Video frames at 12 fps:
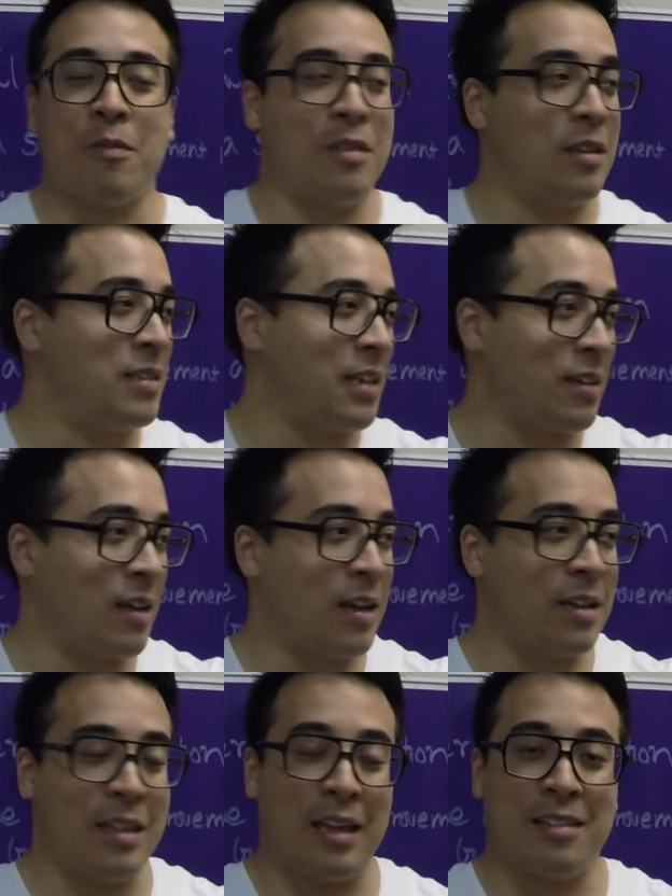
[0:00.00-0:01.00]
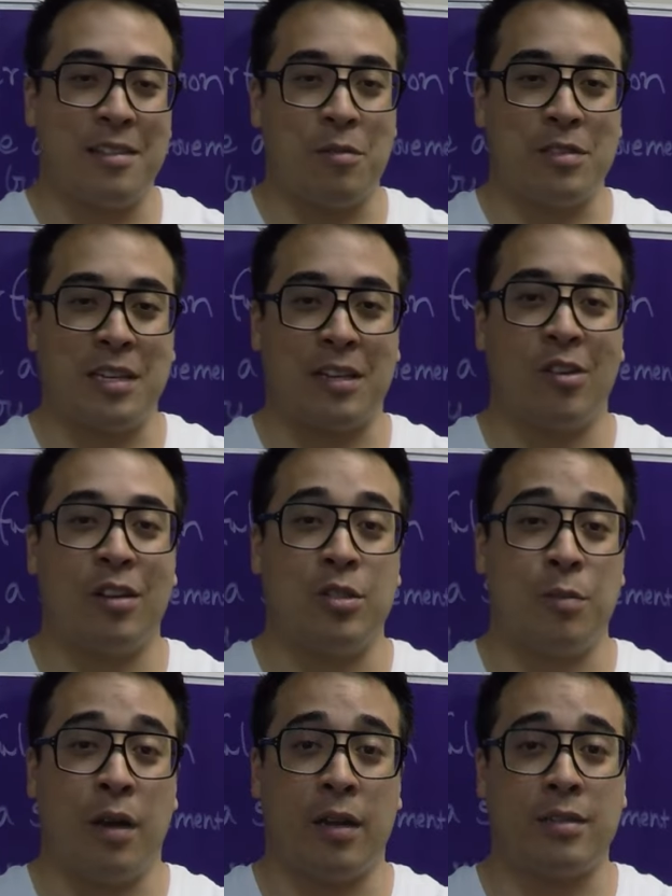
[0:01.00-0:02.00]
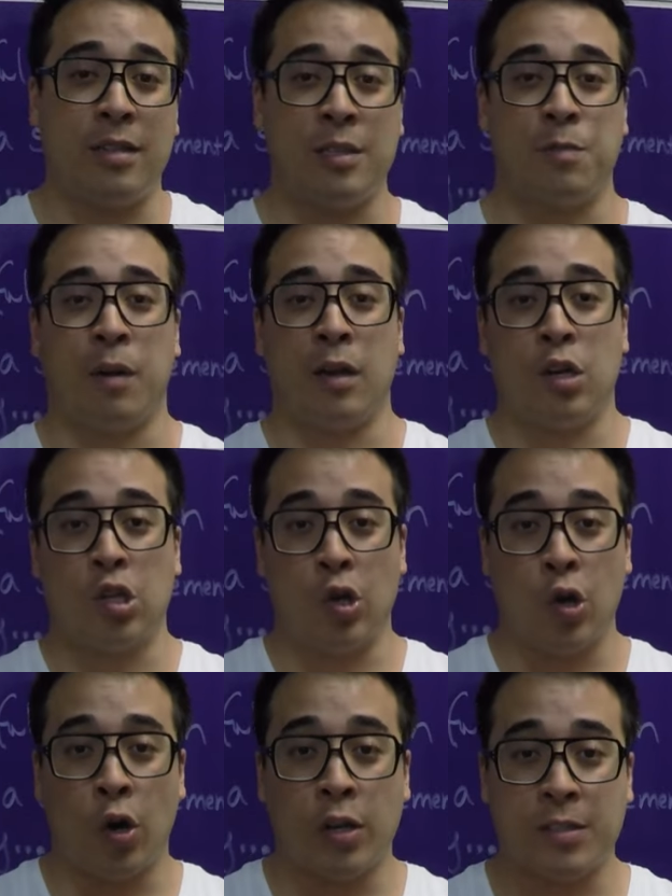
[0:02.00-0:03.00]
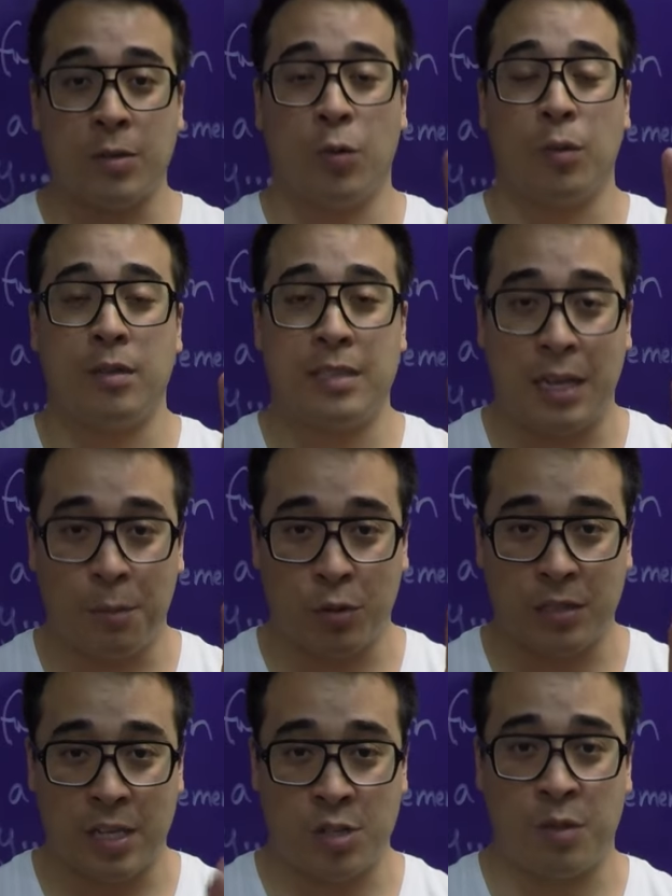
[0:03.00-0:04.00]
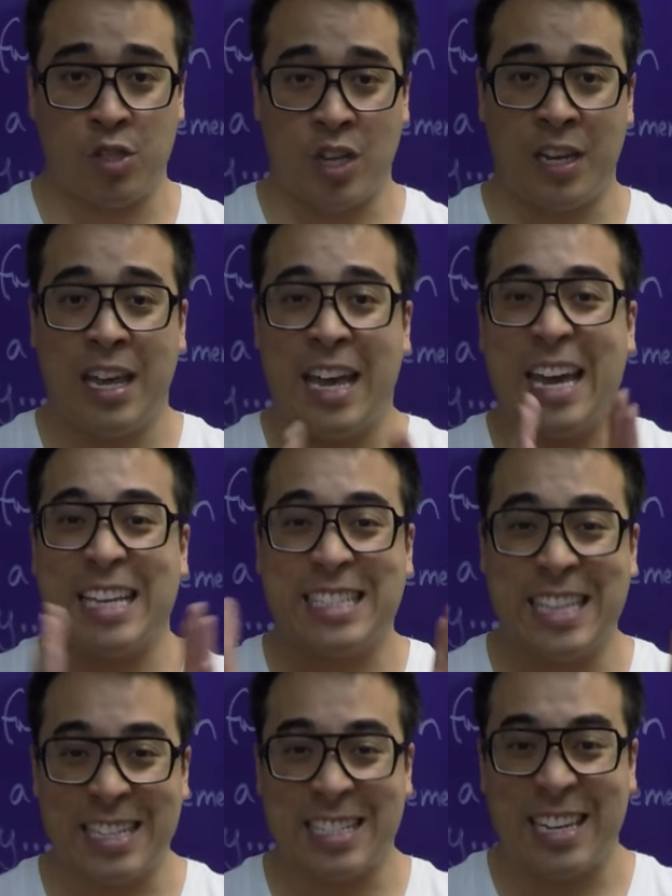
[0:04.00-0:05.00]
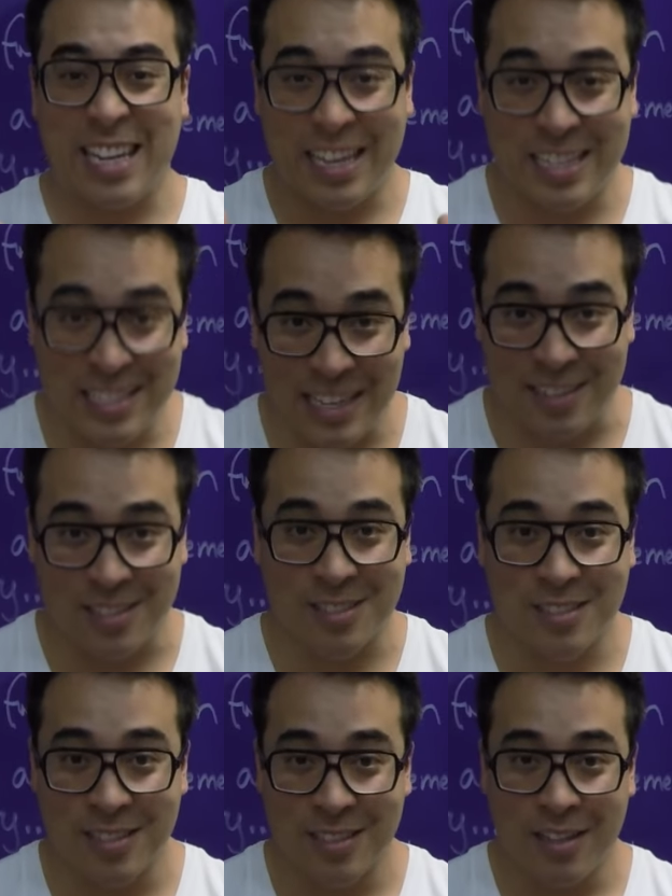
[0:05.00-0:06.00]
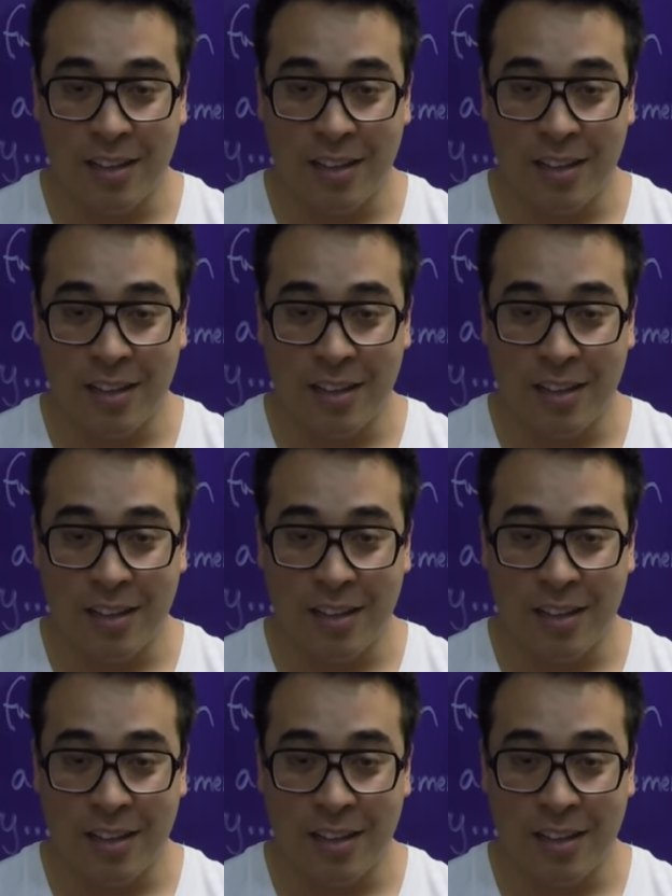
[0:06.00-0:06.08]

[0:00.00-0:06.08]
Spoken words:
the technology might exist, but you're not a teleportation machine. It doesn't exist.